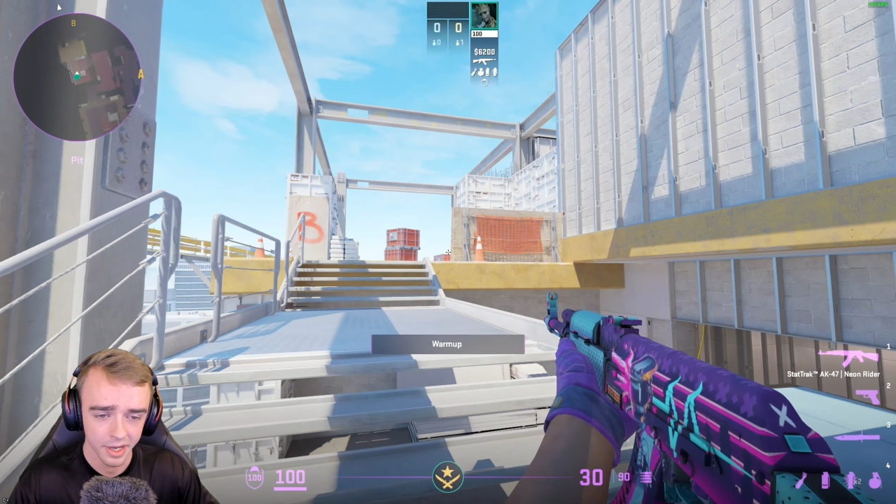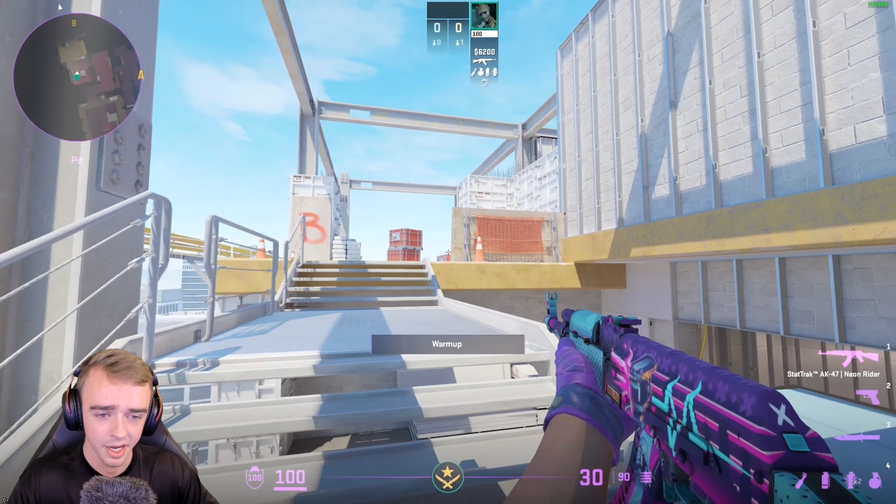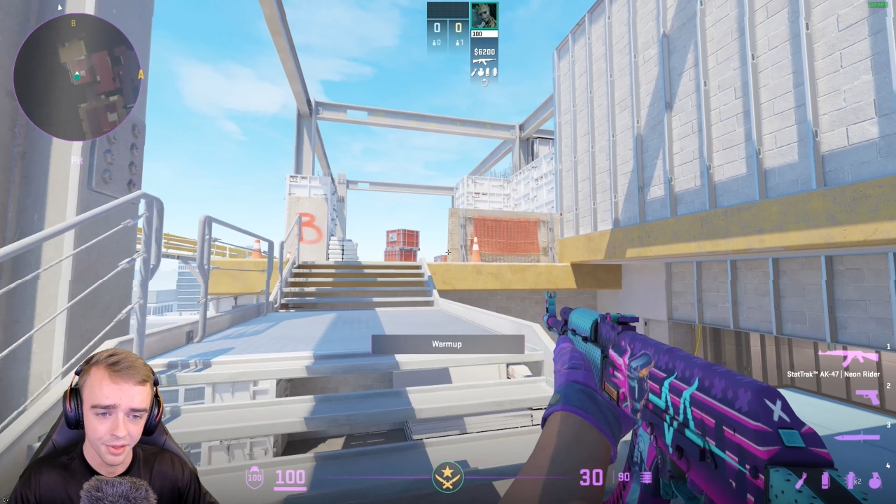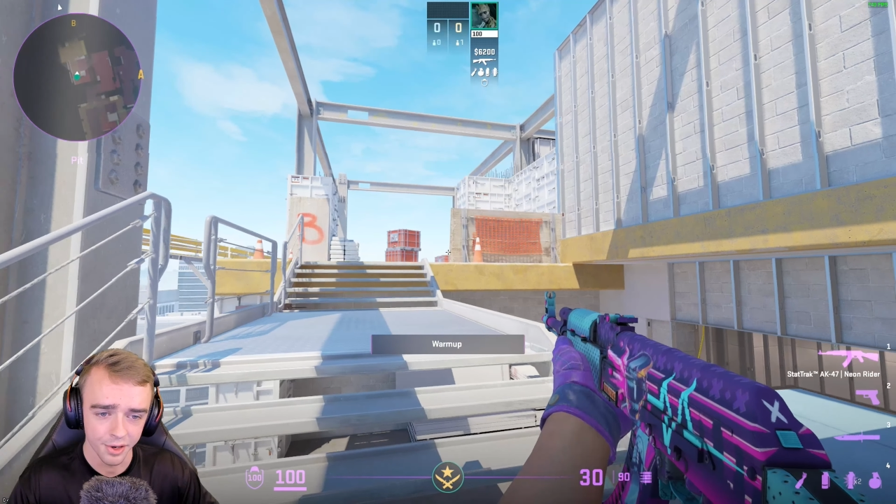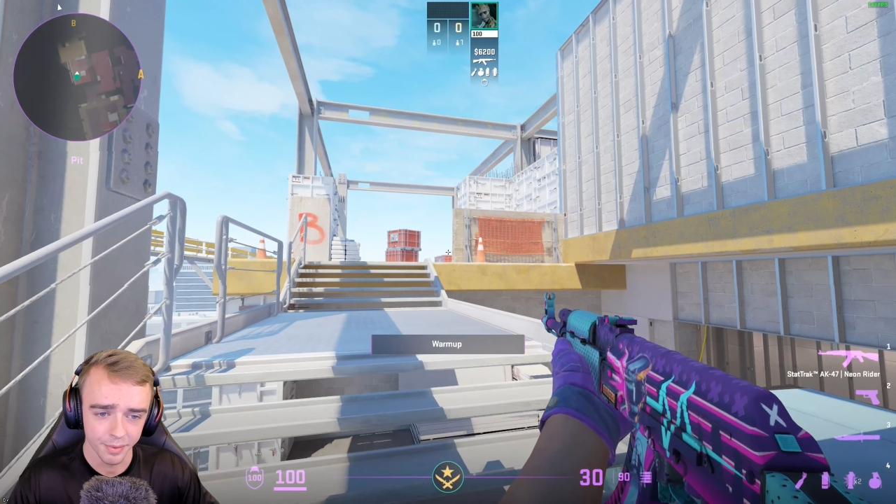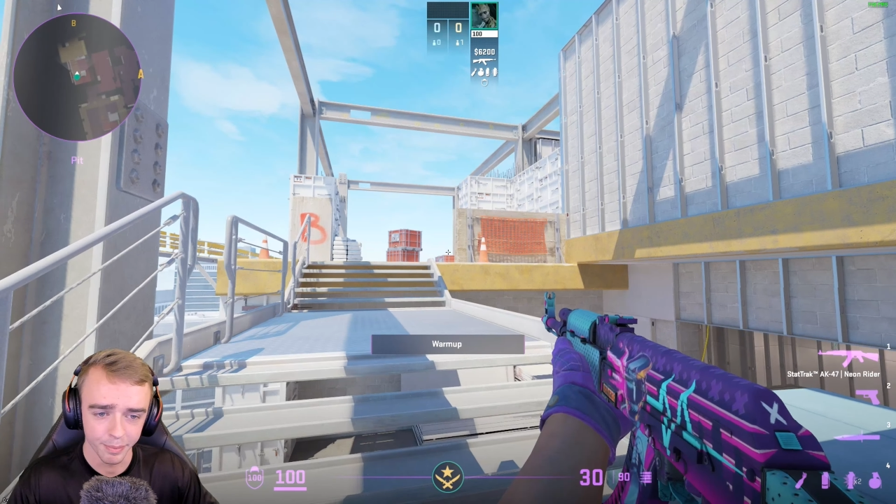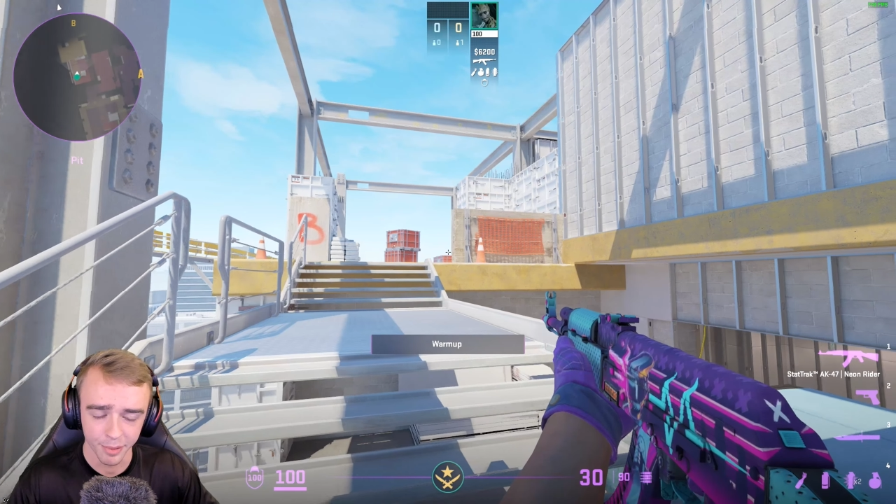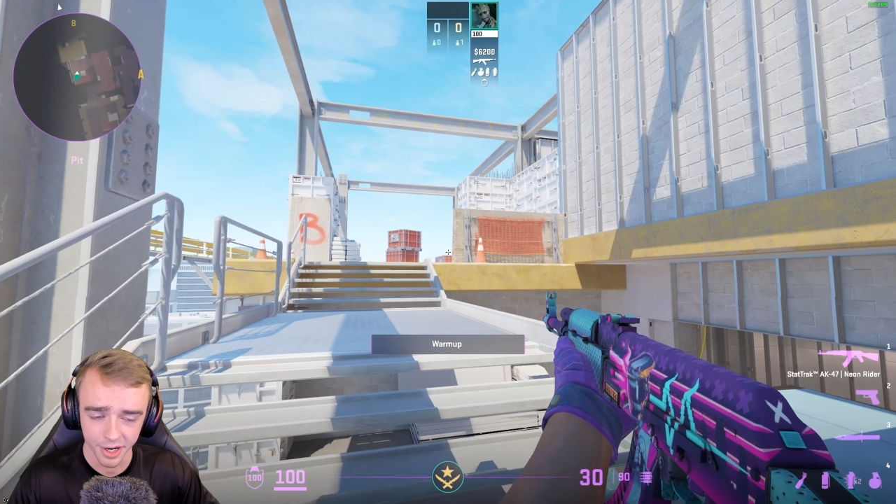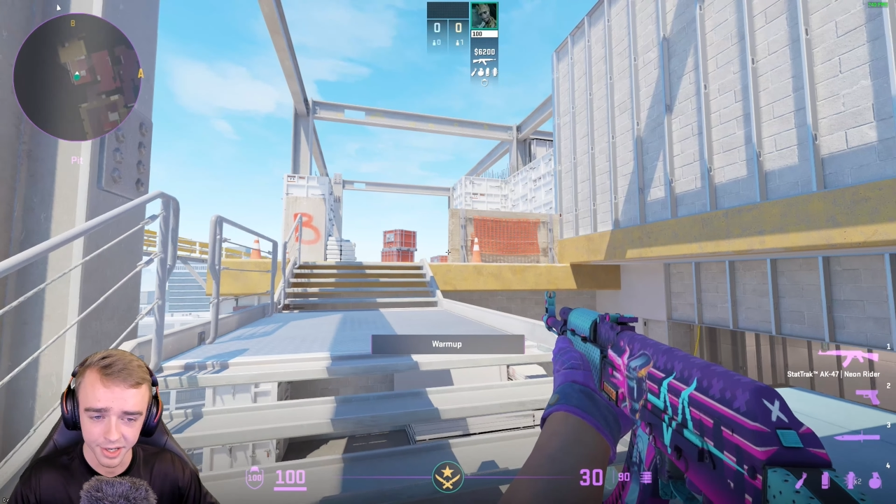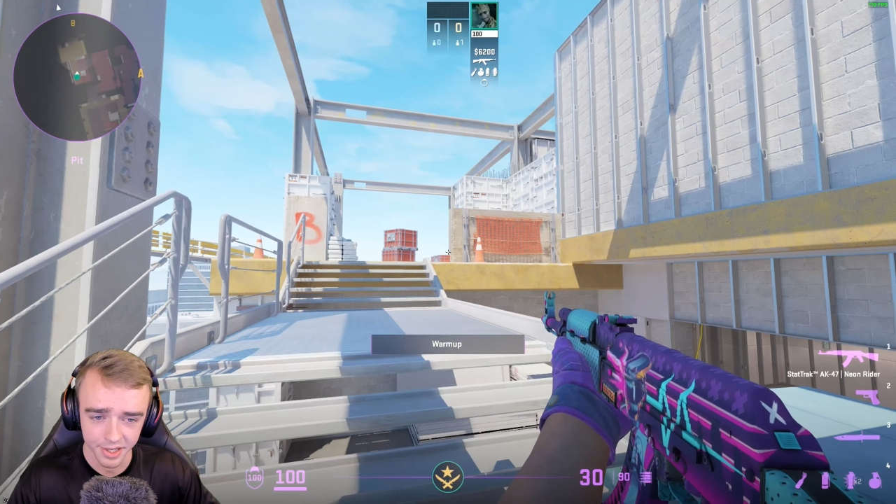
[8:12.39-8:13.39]
and they're
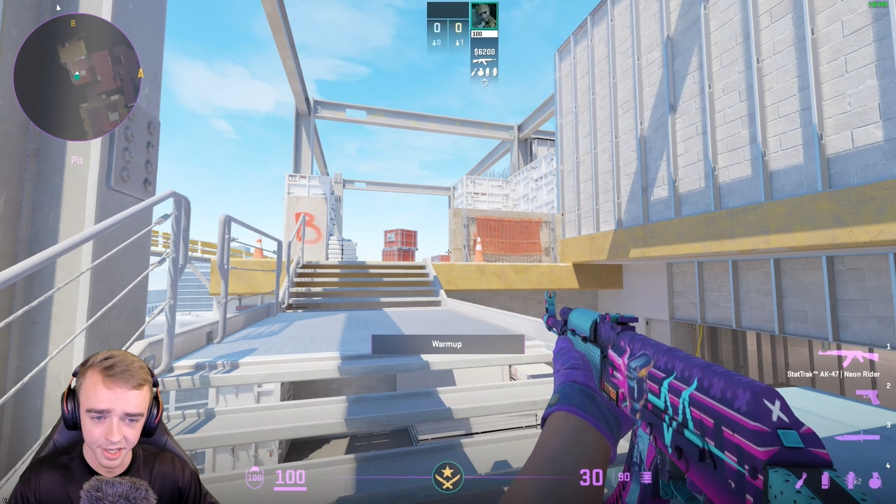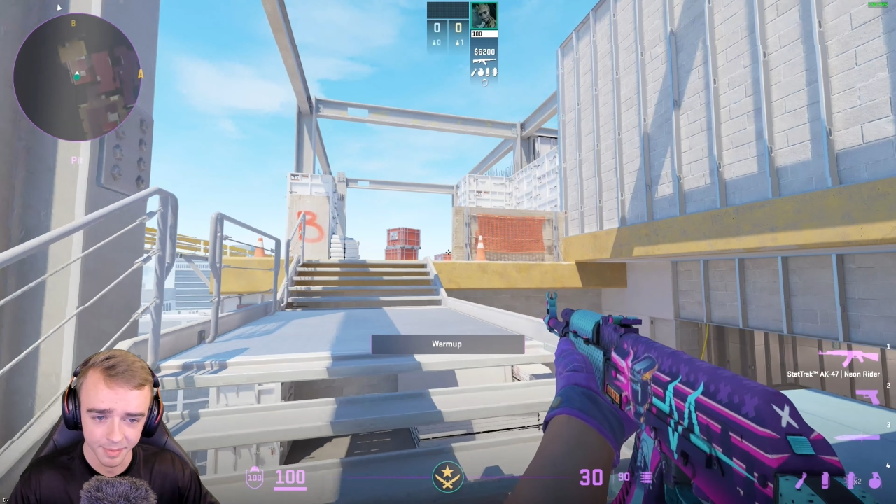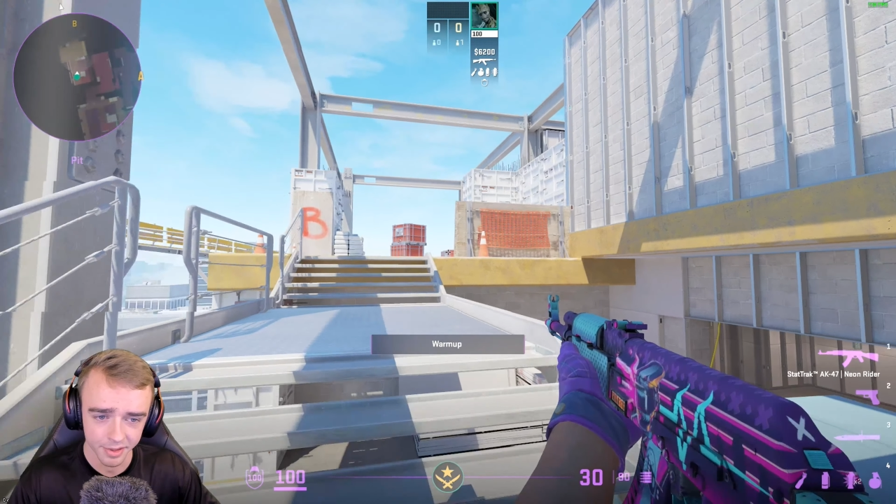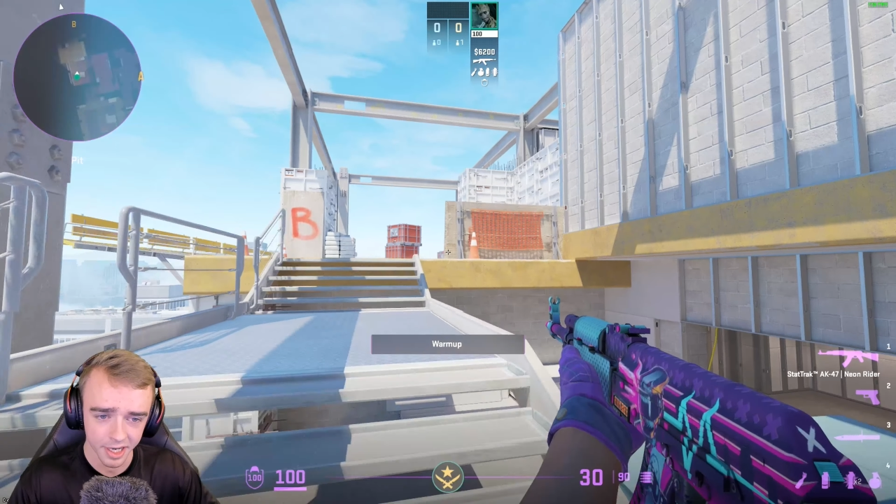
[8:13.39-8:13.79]
body shotting me,